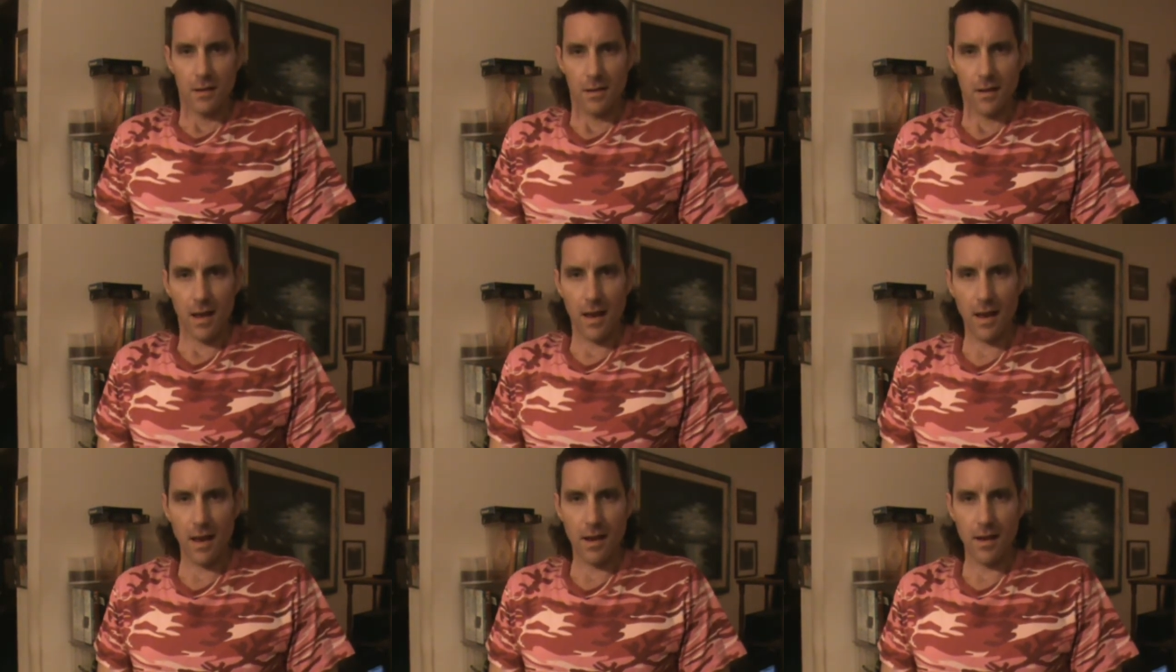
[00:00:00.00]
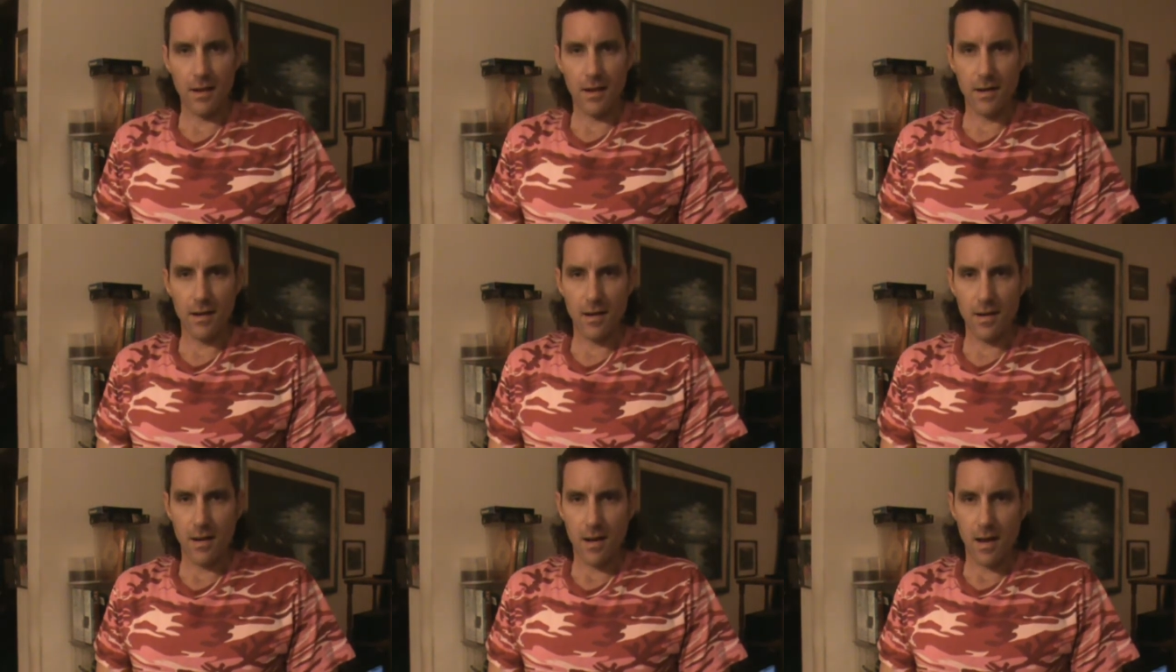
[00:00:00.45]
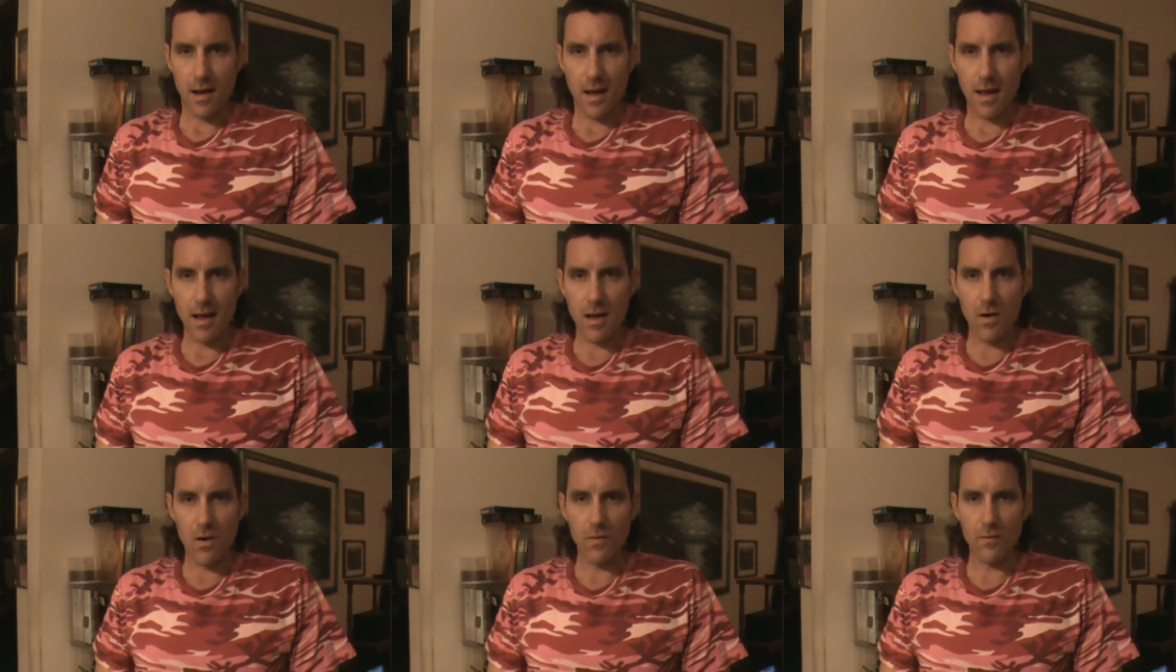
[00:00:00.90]
and
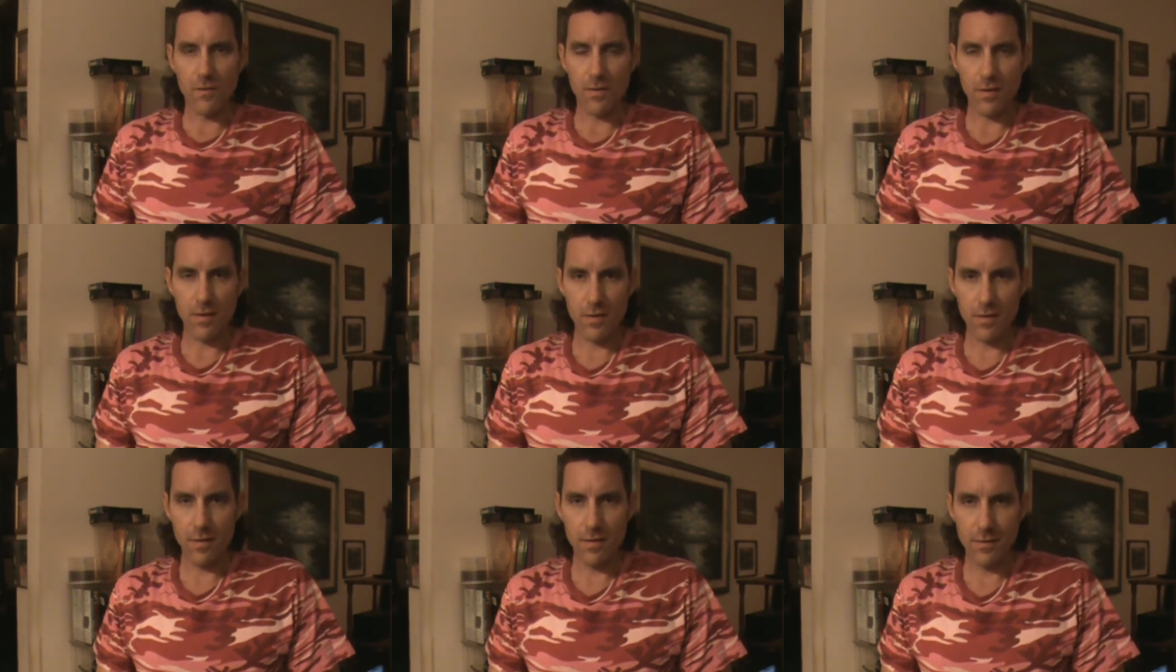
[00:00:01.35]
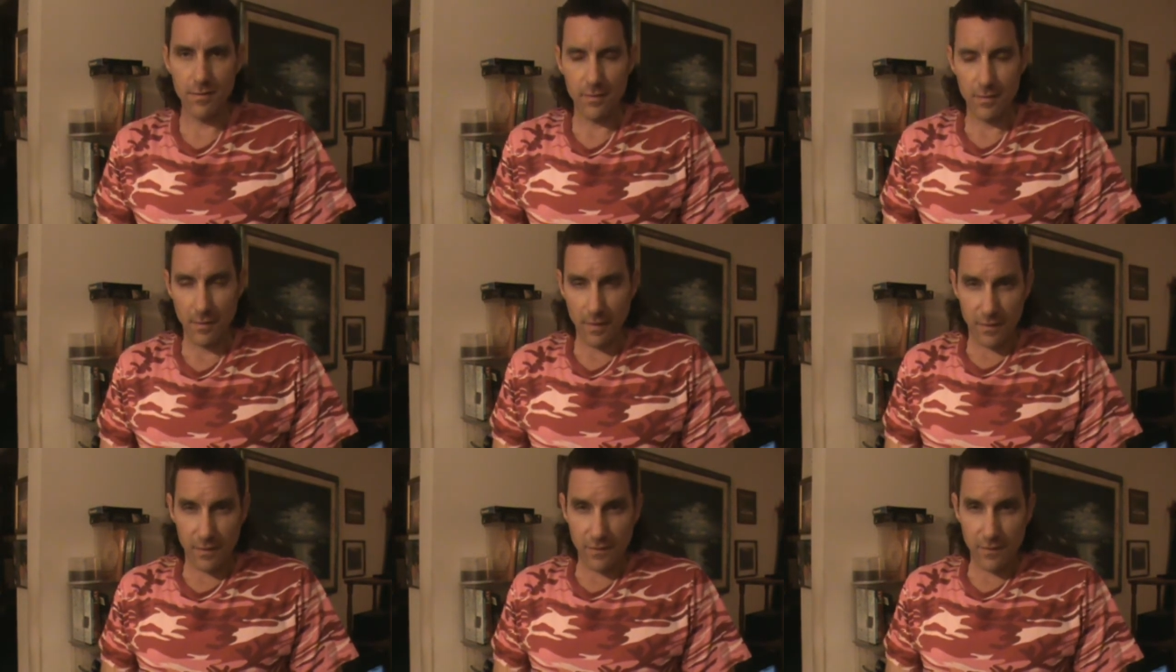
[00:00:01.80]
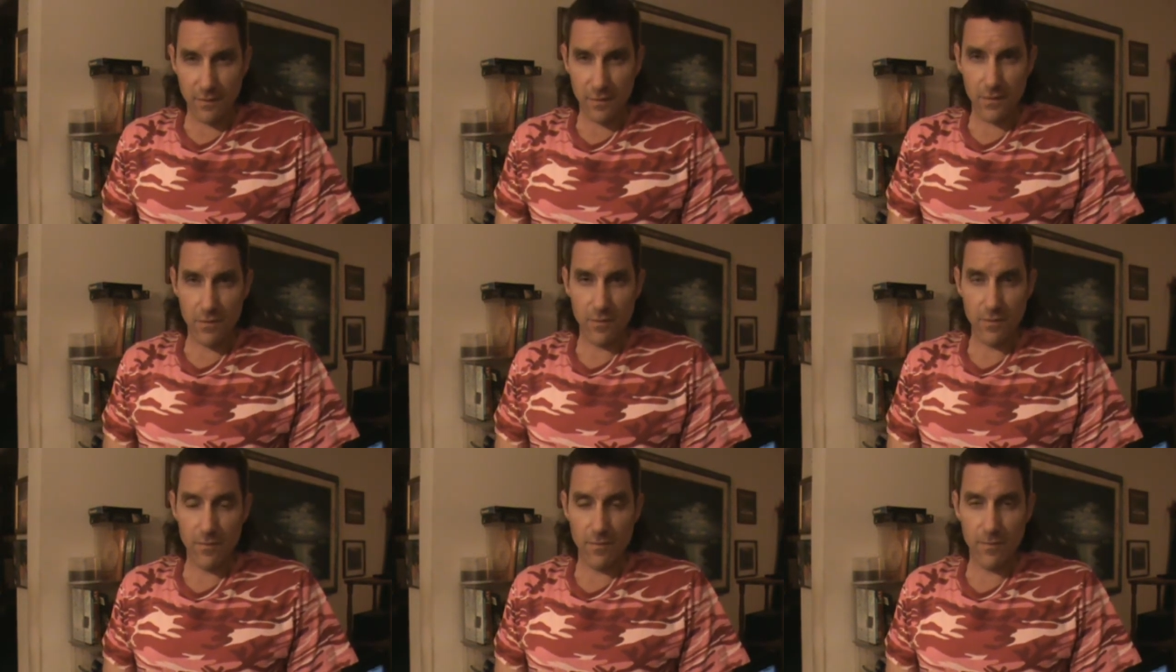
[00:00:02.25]
I overheard these
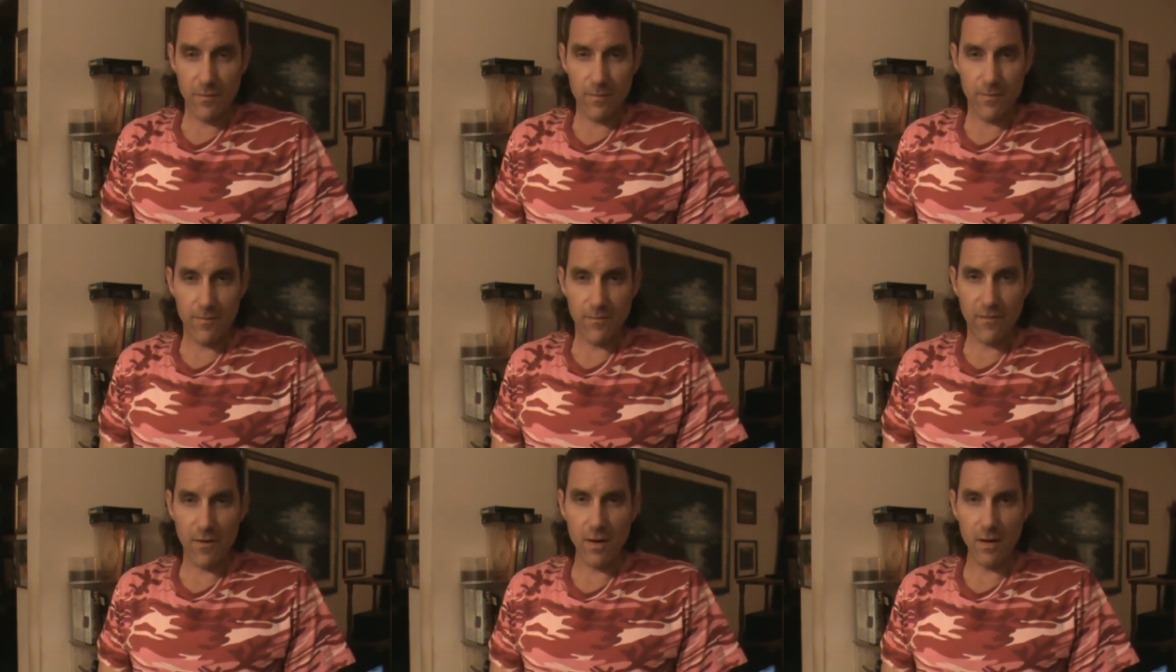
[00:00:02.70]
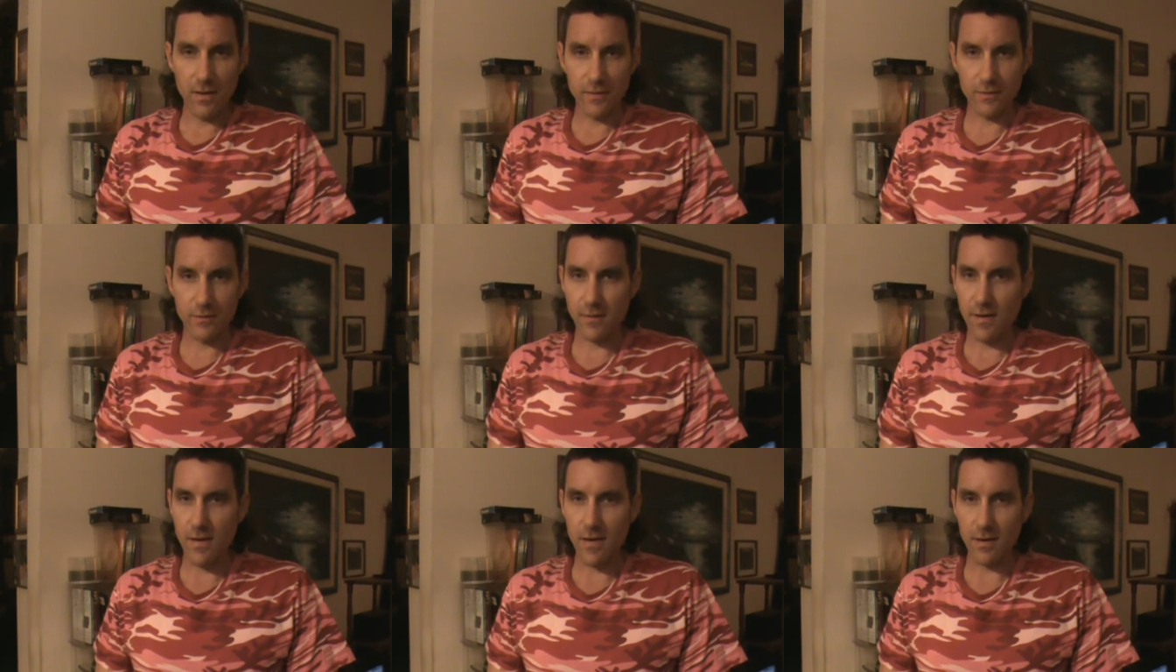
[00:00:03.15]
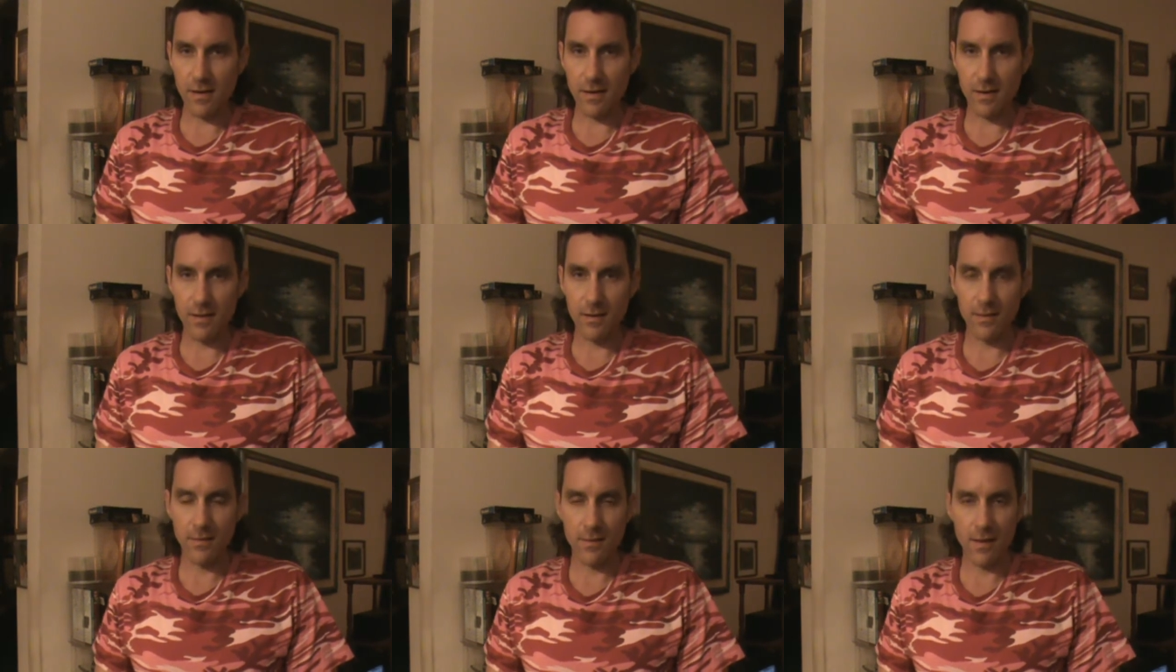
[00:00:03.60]
two fellows
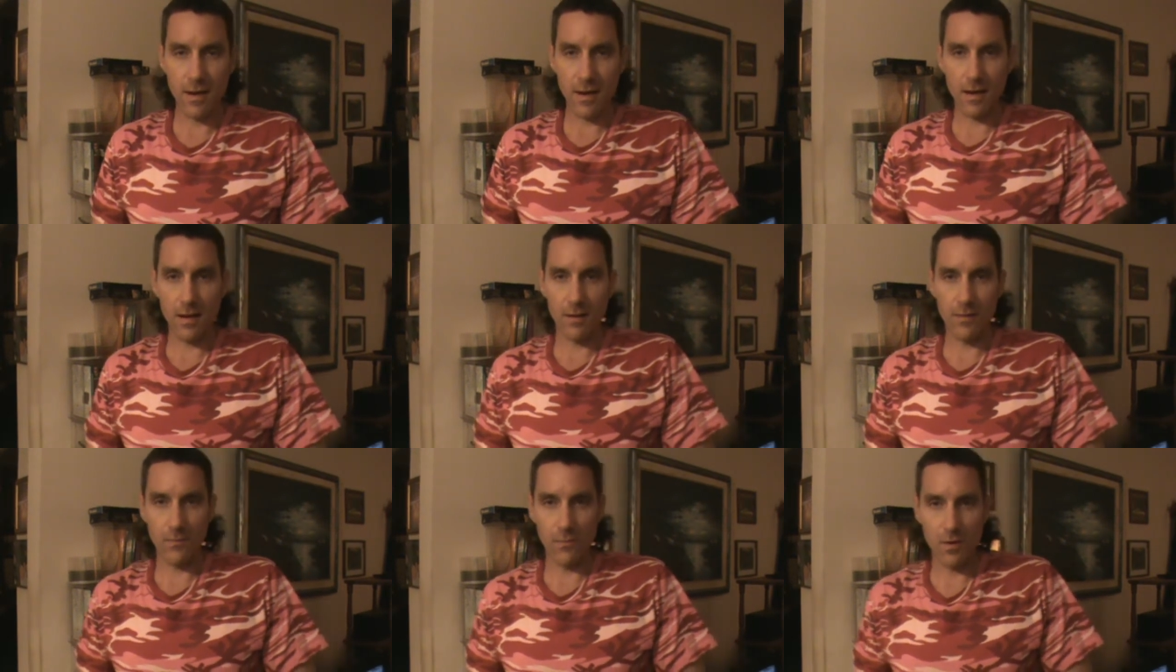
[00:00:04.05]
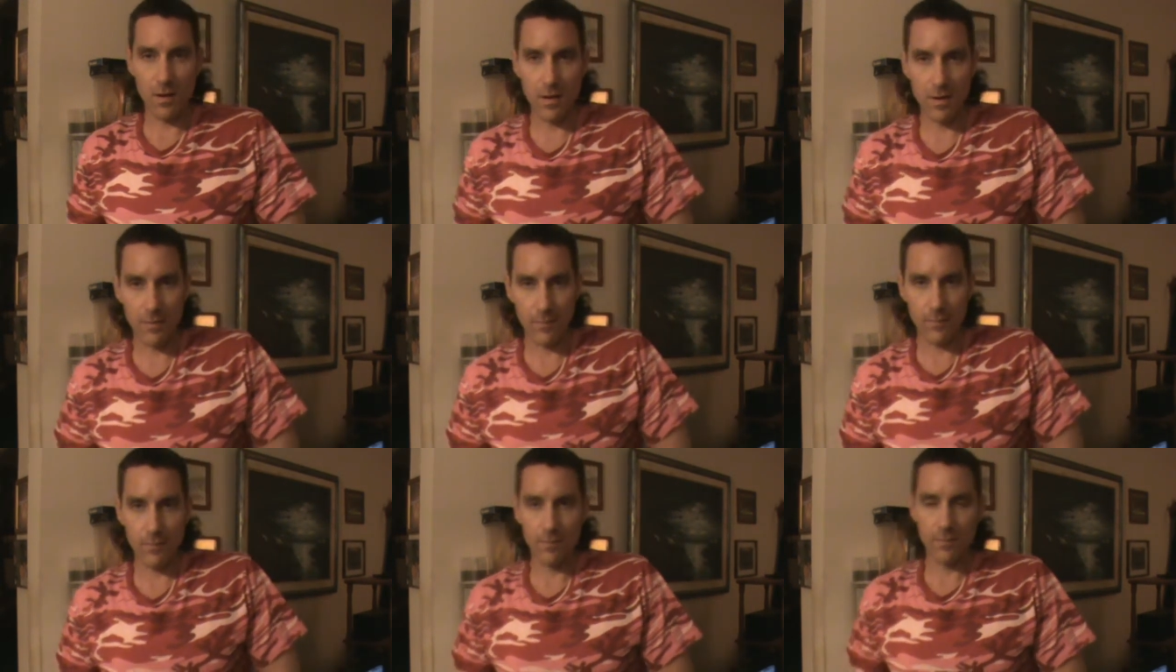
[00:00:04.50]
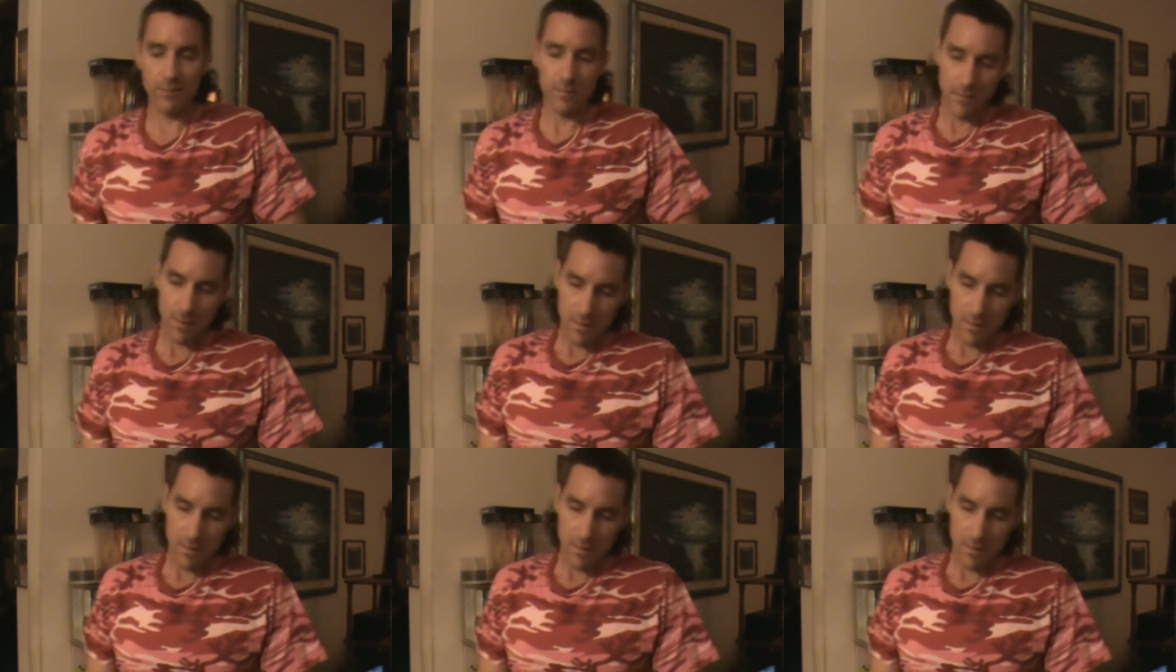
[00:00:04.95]
talking, and one of them